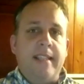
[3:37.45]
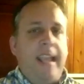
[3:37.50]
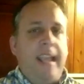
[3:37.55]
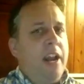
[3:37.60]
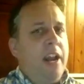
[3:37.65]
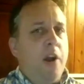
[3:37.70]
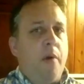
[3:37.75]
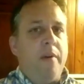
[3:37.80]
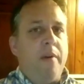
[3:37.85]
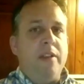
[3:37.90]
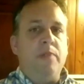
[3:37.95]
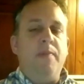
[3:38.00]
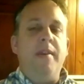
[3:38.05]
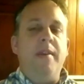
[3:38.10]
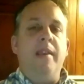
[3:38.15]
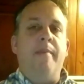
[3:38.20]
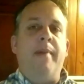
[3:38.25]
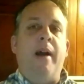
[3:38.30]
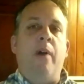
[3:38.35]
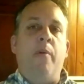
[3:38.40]
Can't always
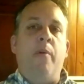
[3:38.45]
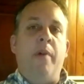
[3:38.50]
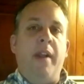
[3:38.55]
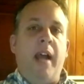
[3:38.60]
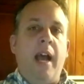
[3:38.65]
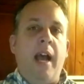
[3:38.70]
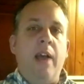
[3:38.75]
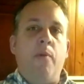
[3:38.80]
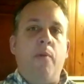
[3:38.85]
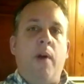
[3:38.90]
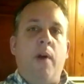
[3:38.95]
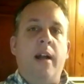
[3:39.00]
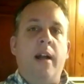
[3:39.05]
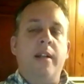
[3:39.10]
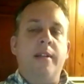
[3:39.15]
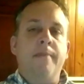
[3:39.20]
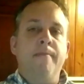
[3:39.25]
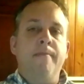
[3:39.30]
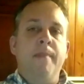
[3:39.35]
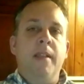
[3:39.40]
be about what I
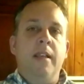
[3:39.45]
want.